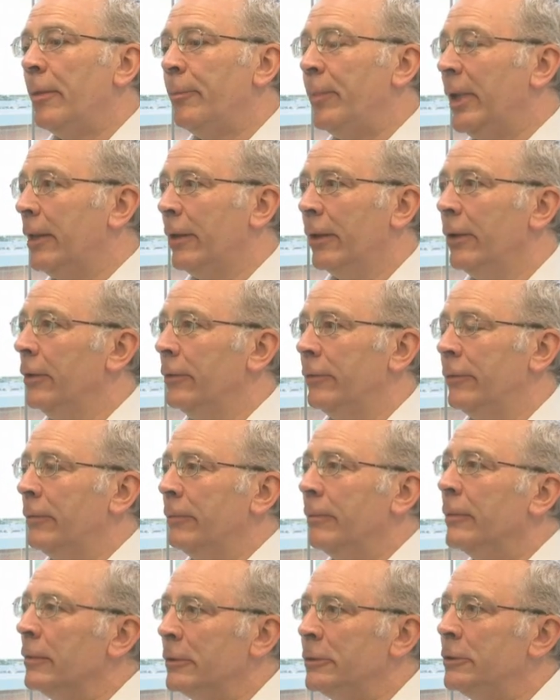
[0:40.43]

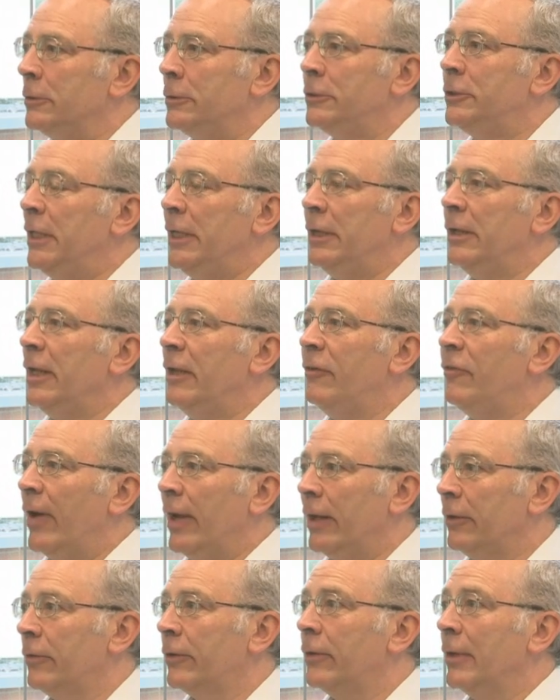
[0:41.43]
because gene
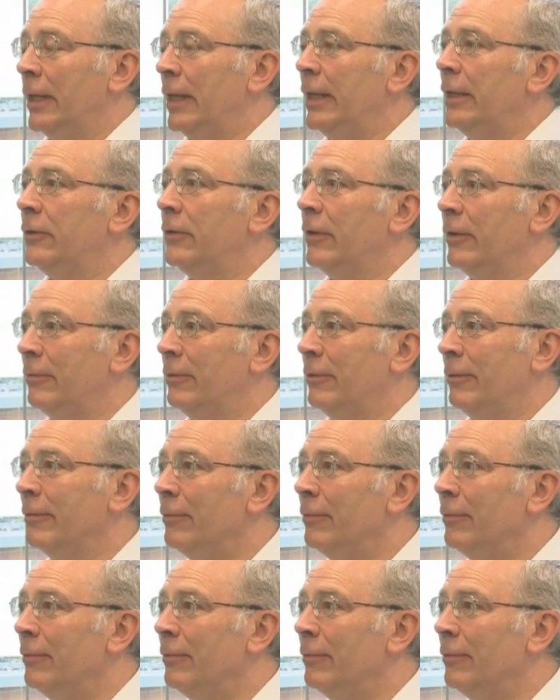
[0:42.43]
defects can lead to